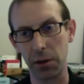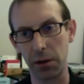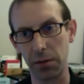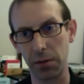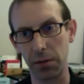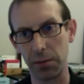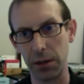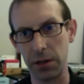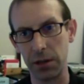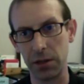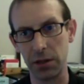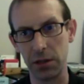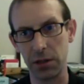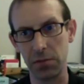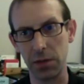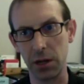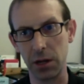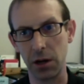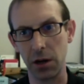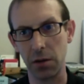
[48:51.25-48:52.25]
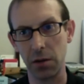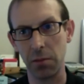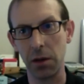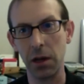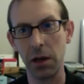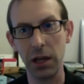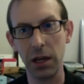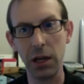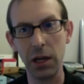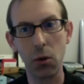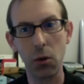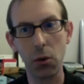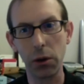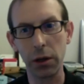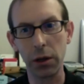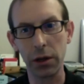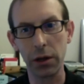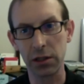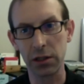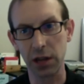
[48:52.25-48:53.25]
pieces become equally
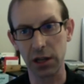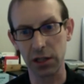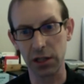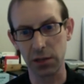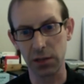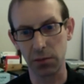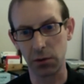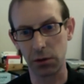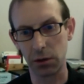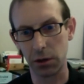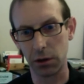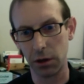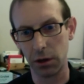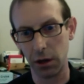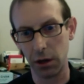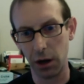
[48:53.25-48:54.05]
accessible